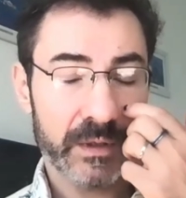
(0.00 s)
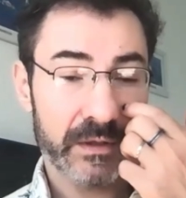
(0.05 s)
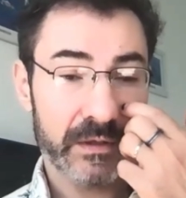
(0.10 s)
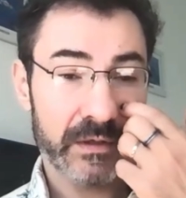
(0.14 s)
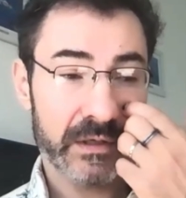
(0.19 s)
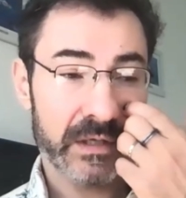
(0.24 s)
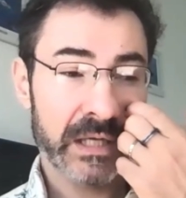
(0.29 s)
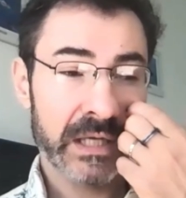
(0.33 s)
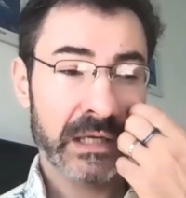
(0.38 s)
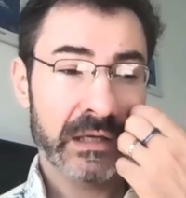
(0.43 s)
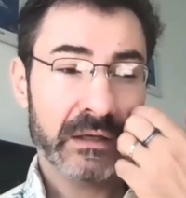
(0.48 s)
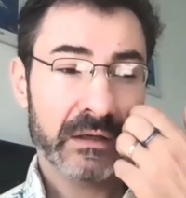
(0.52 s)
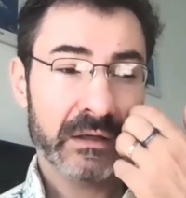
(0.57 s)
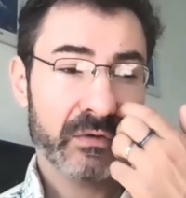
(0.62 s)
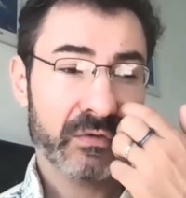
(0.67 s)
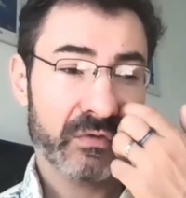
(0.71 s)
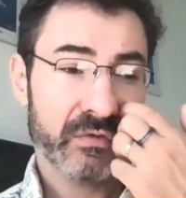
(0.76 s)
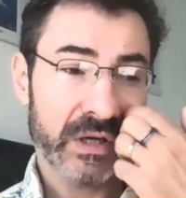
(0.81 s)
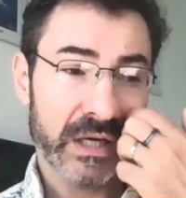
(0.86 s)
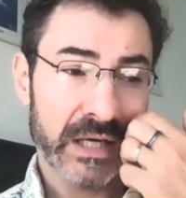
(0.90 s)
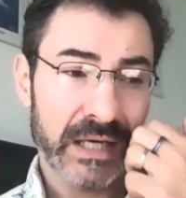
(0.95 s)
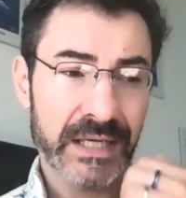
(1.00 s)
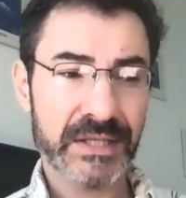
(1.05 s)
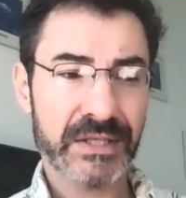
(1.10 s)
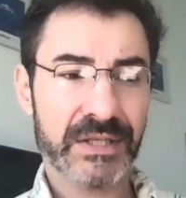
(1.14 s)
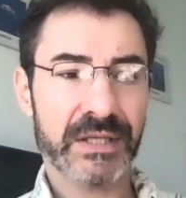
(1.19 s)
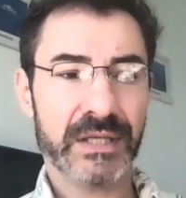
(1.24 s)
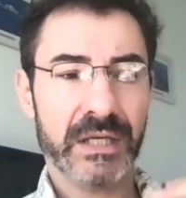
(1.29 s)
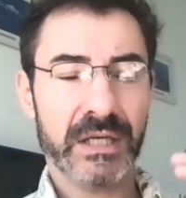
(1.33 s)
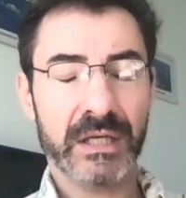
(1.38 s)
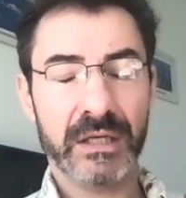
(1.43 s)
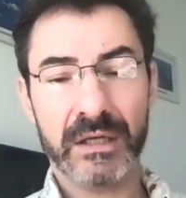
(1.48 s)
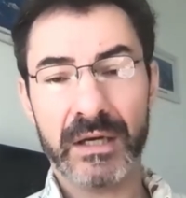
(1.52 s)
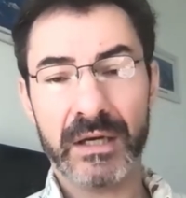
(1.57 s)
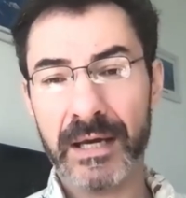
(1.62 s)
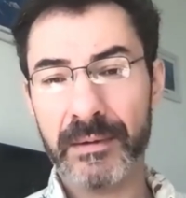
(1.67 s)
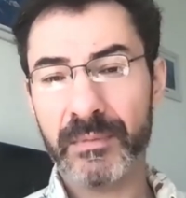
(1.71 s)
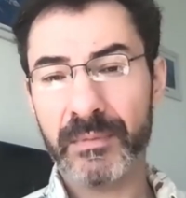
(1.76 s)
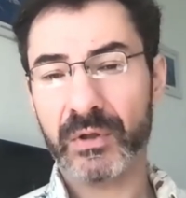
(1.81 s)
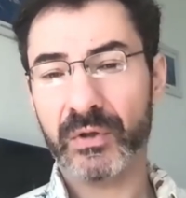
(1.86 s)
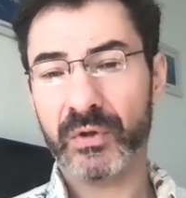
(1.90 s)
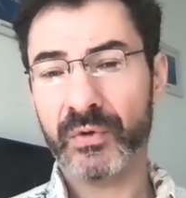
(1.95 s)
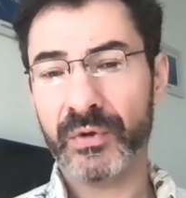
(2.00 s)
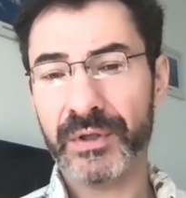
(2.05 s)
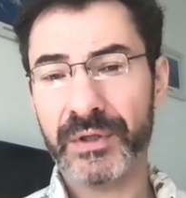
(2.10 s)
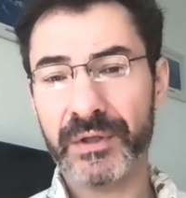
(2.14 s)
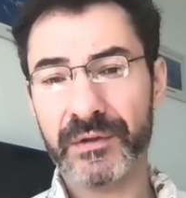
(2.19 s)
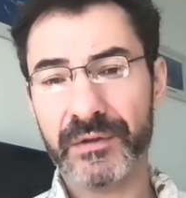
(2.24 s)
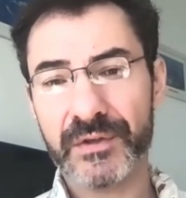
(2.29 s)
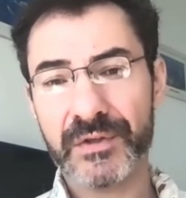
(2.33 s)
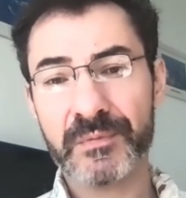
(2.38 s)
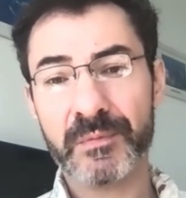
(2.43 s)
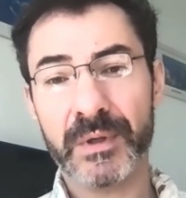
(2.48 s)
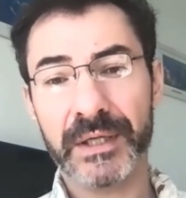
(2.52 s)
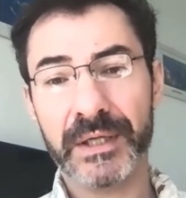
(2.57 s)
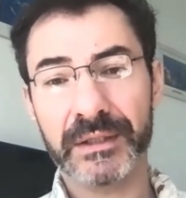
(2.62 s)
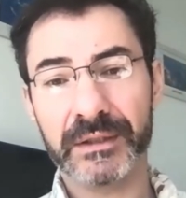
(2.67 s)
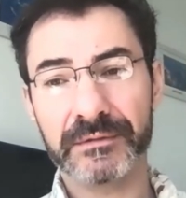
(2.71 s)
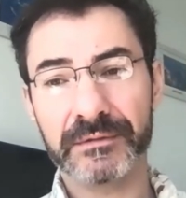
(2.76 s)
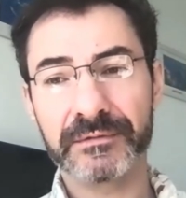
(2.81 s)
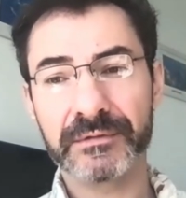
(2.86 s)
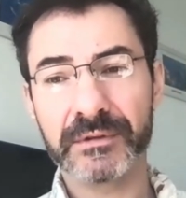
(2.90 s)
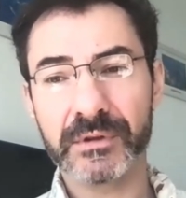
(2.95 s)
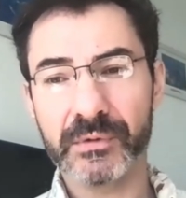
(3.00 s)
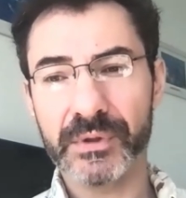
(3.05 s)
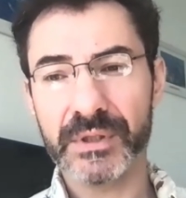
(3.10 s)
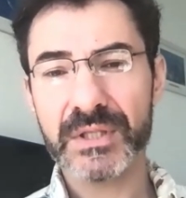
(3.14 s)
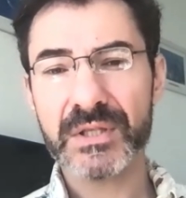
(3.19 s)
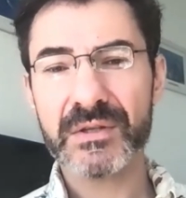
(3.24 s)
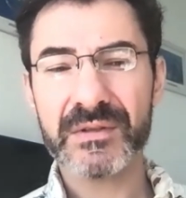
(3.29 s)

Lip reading: with the rising amyloid in the spinal fluid.